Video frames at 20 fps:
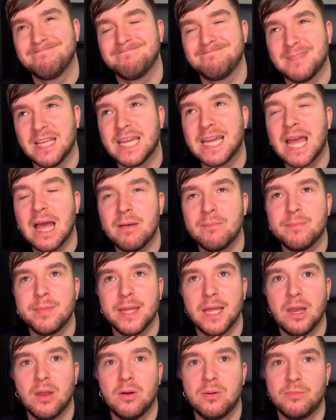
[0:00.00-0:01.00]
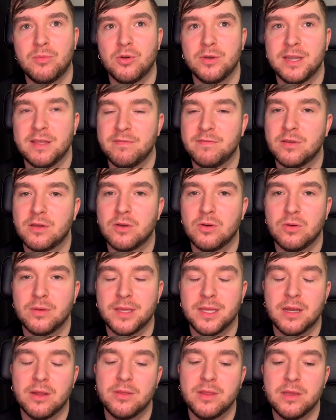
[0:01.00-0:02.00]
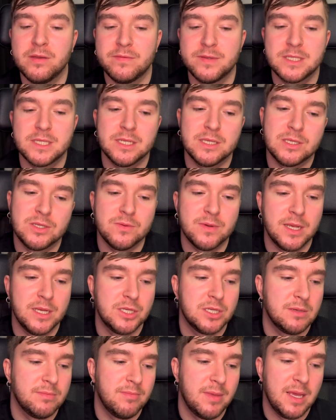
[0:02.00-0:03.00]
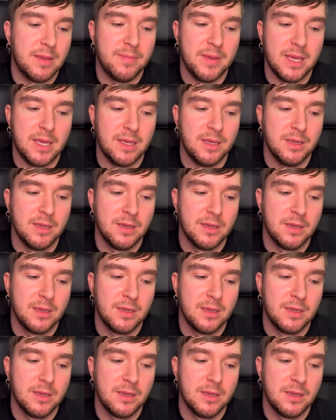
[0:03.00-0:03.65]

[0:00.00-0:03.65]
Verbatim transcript: It can be a lot more difficult. You know, the other situation may be